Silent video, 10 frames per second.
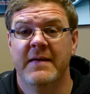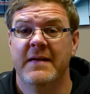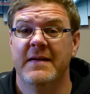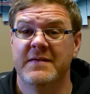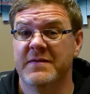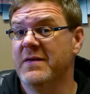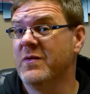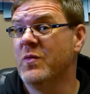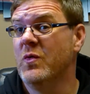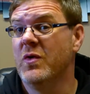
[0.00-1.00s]
It is in the
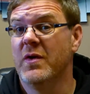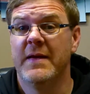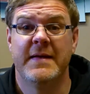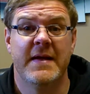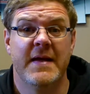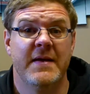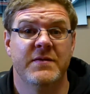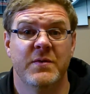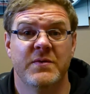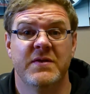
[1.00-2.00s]
cool of the day,
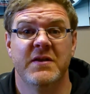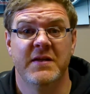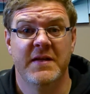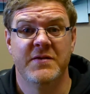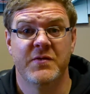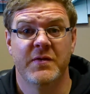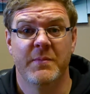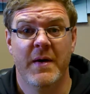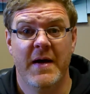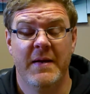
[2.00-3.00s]
so it's a little easier on the
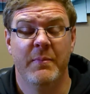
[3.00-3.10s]
body.